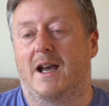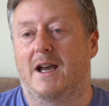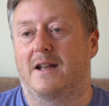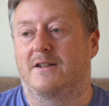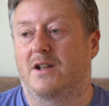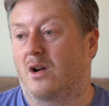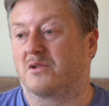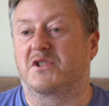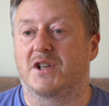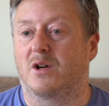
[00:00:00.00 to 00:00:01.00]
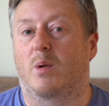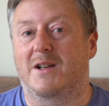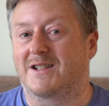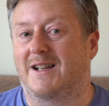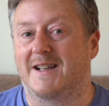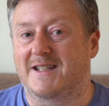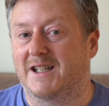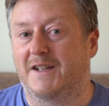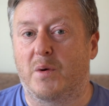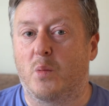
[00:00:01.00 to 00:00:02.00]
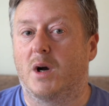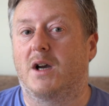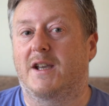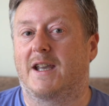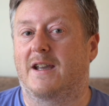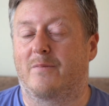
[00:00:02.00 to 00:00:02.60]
and also what it's like to live and work here.